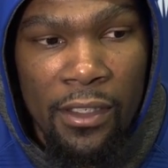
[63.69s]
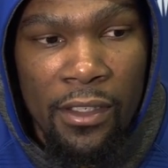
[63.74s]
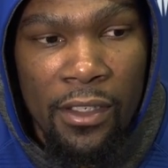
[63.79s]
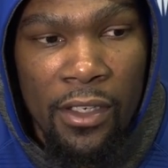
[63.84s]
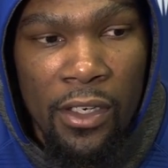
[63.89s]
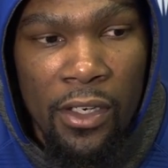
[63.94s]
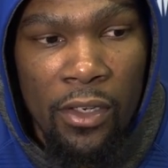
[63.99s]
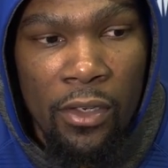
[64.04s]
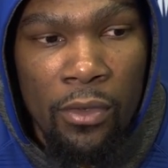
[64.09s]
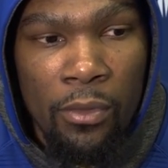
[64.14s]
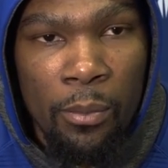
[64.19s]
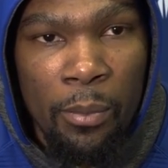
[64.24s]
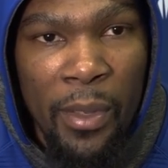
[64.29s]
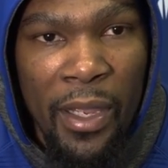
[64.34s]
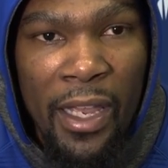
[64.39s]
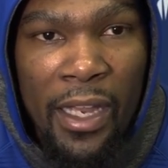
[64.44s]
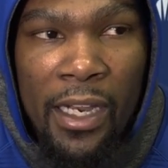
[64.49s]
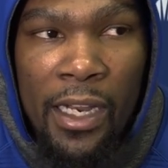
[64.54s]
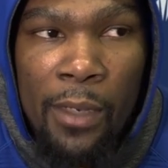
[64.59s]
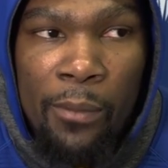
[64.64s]

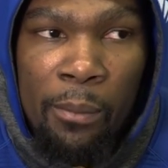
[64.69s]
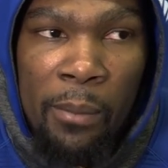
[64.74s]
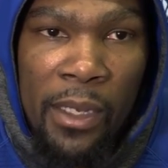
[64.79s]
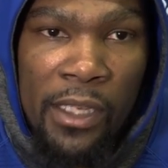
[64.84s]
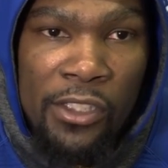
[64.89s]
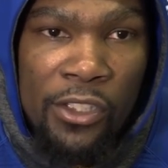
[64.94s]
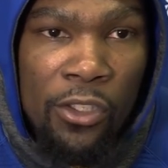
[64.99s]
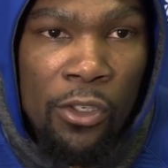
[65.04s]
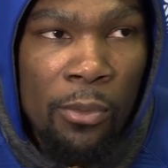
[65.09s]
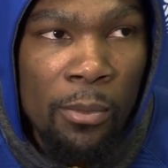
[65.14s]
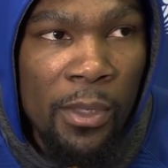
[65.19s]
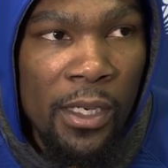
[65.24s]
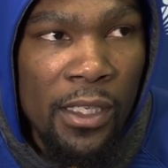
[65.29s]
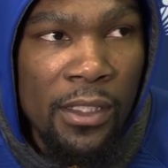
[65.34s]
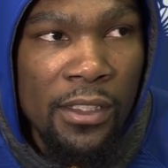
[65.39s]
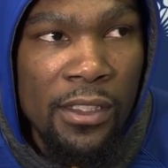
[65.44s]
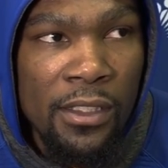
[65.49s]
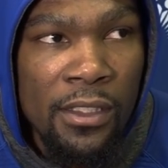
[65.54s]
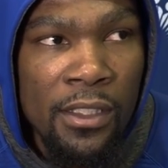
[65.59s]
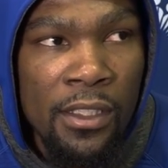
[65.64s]
Being up by so
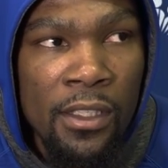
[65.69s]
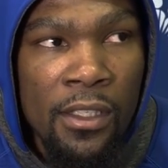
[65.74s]
much,